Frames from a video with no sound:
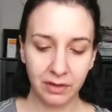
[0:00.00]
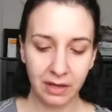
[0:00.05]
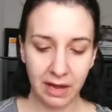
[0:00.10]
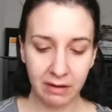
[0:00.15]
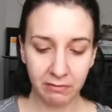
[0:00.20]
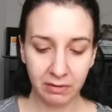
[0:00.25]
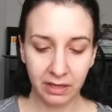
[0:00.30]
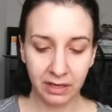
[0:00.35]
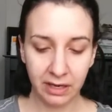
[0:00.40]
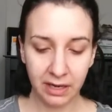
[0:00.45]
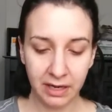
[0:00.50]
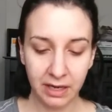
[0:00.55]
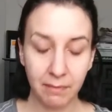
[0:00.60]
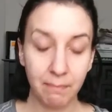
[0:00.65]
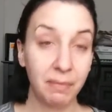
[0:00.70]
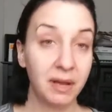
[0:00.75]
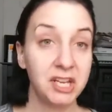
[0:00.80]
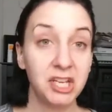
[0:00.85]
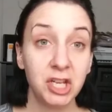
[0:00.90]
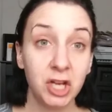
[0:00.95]
I really like it,
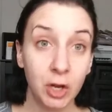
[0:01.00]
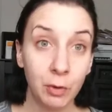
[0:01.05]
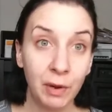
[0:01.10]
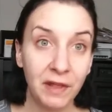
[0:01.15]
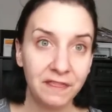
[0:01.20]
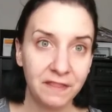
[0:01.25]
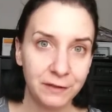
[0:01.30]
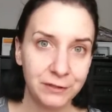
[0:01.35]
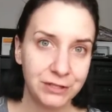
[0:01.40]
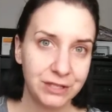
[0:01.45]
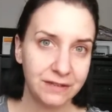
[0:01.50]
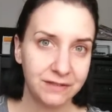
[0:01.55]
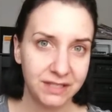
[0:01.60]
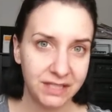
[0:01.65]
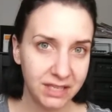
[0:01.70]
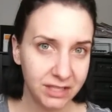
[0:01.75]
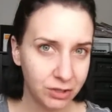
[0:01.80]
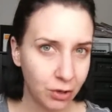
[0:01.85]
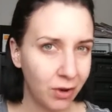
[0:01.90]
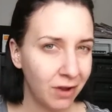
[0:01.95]
but you know what? This stuff
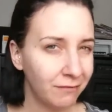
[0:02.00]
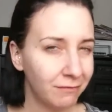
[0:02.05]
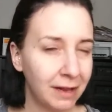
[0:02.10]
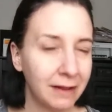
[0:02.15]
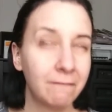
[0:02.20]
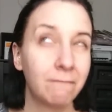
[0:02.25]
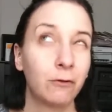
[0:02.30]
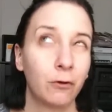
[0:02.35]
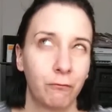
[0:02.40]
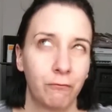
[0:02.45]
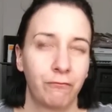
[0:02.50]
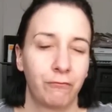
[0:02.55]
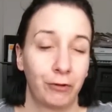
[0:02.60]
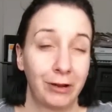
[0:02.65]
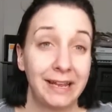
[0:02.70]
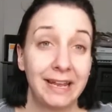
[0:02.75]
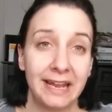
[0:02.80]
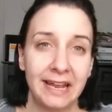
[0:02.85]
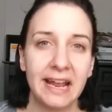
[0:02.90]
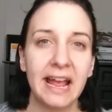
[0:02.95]
stays on, like, for
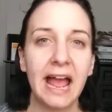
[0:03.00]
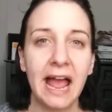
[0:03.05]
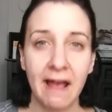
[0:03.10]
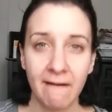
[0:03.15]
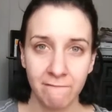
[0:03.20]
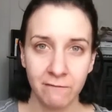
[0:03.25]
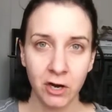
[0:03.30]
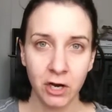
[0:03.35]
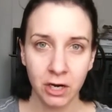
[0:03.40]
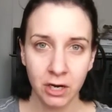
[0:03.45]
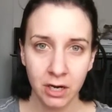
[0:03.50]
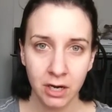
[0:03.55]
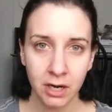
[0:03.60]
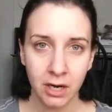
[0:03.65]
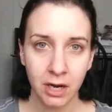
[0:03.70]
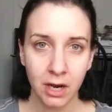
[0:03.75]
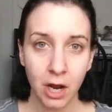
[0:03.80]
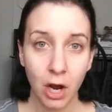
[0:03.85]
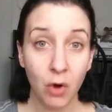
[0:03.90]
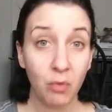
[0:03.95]
freaking ever.
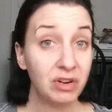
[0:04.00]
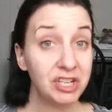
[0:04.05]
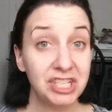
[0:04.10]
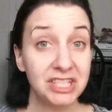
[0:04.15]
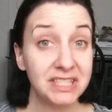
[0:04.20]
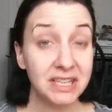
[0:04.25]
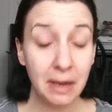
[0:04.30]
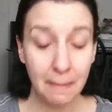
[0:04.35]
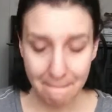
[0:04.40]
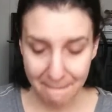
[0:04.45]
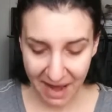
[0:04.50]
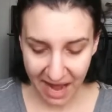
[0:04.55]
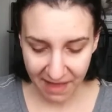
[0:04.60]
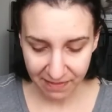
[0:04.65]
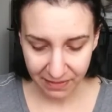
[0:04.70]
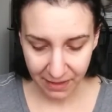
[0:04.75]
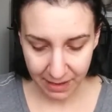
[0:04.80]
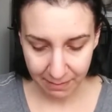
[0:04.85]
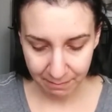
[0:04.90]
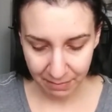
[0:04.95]
Which isn't a bad
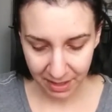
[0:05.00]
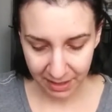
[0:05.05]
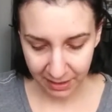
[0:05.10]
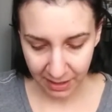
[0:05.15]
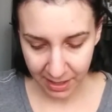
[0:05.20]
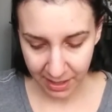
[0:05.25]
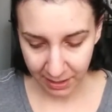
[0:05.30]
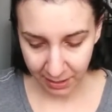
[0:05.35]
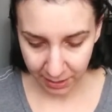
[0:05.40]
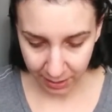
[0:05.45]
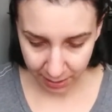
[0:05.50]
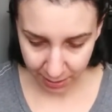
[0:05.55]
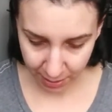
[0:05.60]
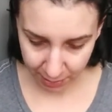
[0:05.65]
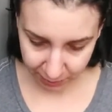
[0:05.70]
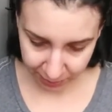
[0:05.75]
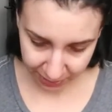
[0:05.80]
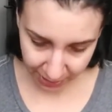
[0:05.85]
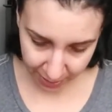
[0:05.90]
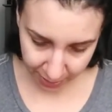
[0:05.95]
thing, but like, you know,
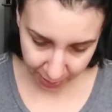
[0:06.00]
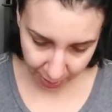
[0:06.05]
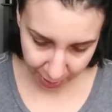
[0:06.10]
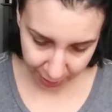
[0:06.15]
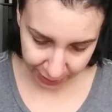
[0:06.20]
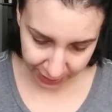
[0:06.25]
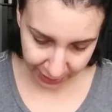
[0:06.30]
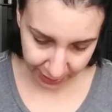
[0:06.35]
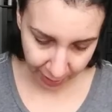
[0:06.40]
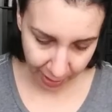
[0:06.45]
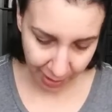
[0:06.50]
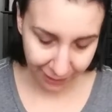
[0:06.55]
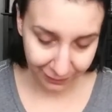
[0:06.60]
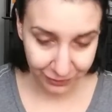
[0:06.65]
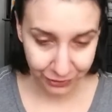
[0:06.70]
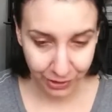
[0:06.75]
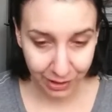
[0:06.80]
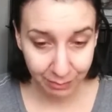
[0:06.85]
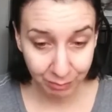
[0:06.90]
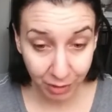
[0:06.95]
it's kind of hard to get off.
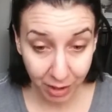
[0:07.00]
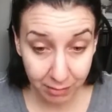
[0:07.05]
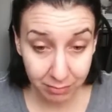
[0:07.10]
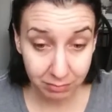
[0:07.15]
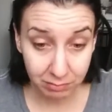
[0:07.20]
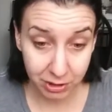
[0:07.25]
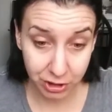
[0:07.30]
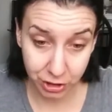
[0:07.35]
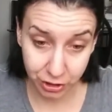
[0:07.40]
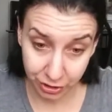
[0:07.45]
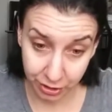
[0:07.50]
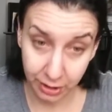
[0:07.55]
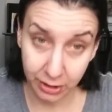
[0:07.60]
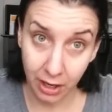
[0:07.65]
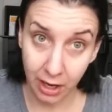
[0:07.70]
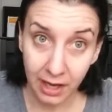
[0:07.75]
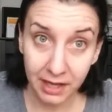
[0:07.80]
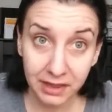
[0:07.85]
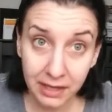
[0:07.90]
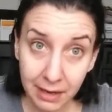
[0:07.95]
So I probably should have
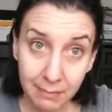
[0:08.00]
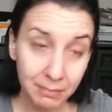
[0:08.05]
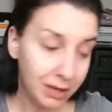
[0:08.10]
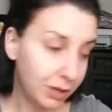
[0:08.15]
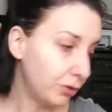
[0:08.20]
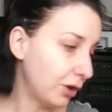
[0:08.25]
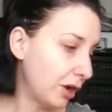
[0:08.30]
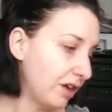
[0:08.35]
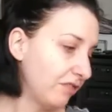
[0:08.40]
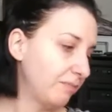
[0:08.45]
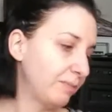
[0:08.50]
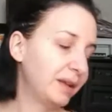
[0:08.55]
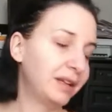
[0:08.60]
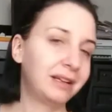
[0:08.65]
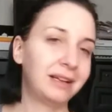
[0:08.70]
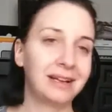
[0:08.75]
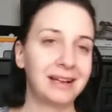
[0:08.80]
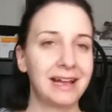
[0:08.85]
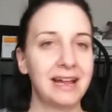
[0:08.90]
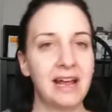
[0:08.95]
gotten that melt off, but
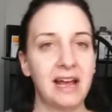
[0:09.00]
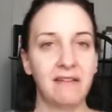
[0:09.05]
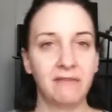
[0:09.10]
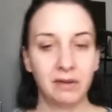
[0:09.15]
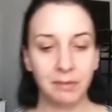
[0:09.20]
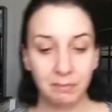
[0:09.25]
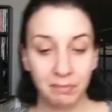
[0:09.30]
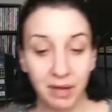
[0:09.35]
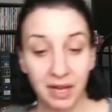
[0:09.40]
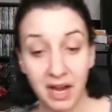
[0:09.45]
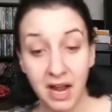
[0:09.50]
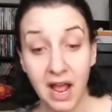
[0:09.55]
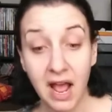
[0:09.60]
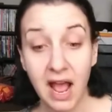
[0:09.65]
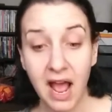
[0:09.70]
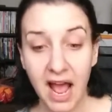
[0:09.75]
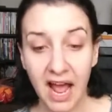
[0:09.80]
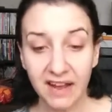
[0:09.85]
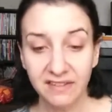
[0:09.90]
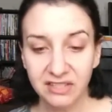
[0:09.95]
like I haven't. But
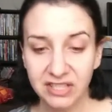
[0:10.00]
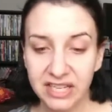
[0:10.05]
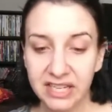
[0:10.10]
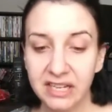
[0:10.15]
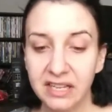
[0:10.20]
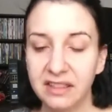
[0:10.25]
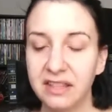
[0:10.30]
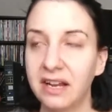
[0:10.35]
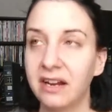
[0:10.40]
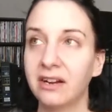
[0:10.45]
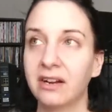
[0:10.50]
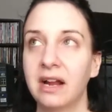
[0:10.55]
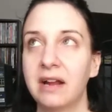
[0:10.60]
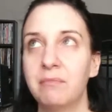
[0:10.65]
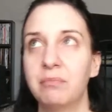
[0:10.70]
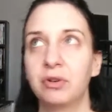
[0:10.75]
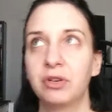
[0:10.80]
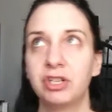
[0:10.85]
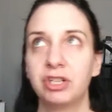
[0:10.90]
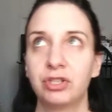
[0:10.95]
I've seen it there, I'm
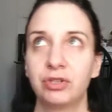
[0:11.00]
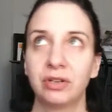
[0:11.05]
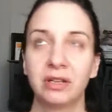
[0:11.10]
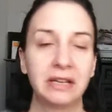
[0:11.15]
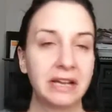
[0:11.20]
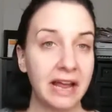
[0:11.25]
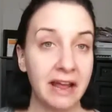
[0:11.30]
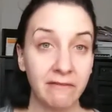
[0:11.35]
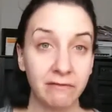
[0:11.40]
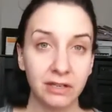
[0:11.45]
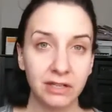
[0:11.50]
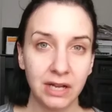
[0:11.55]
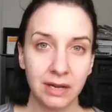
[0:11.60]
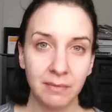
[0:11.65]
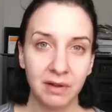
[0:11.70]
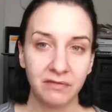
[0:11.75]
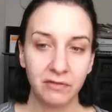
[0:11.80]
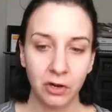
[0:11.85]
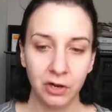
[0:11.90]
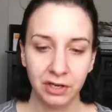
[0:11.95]
pretty sure, like every time
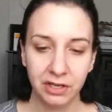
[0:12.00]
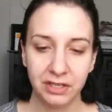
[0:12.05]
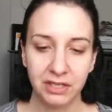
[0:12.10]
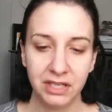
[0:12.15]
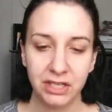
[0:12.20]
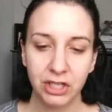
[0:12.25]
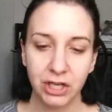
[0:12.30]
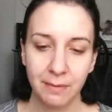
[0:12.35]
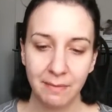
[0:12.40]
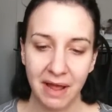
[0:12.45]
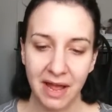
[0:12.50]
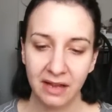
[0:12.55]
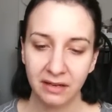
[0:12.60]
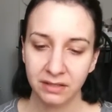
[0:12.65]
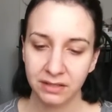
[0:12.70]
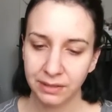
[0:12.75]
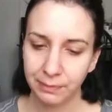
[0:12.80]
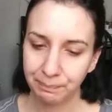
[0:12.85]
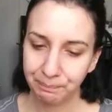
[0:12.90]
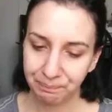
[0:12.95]
I've gone to TJ
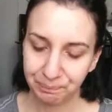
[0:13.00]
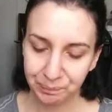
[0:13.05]
Maxx.